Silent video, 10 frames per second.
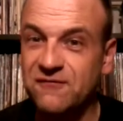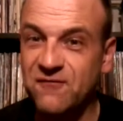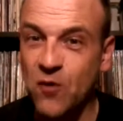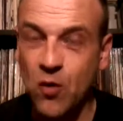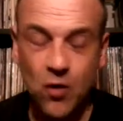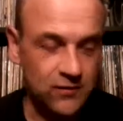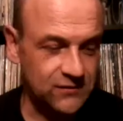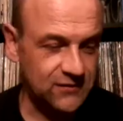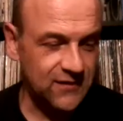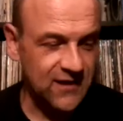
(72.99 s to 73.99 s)
4,
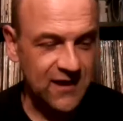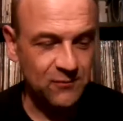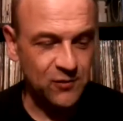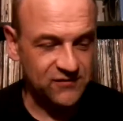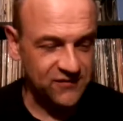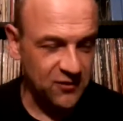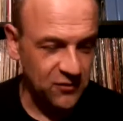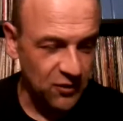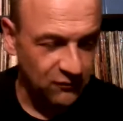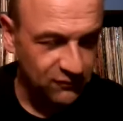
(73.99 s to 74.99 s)
and we
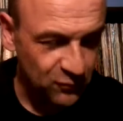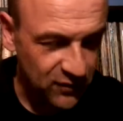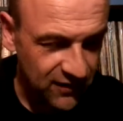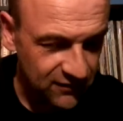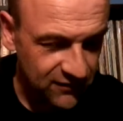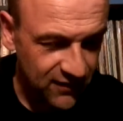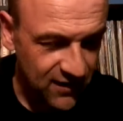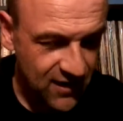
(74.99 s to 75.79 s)
start off with